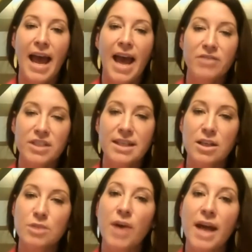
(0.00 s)
Average
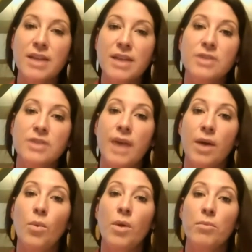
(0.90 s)
sales price runs
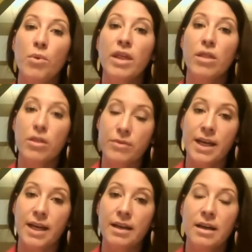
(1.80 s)
around
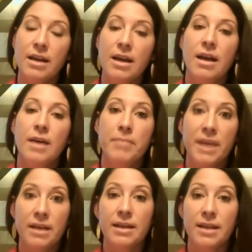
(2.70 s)
$1.3
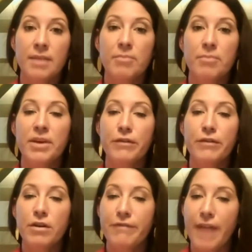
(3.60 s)
million. But
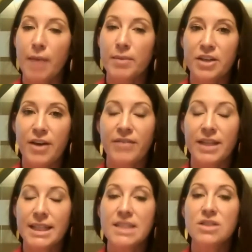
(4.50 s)
if you're a family and you
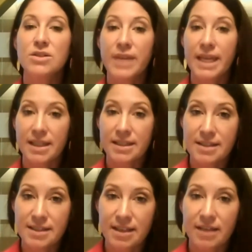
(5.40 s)
have at least 2
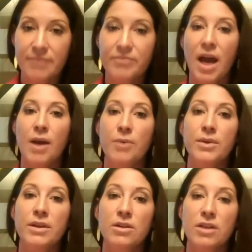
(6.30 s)
kids, I
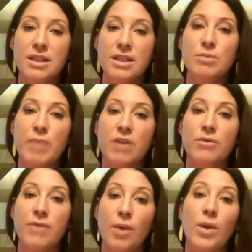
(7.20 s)
would look to
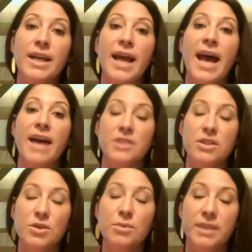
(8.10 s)
spend around
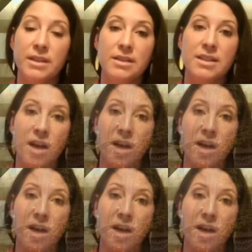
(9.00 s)
$1.5 to $2 million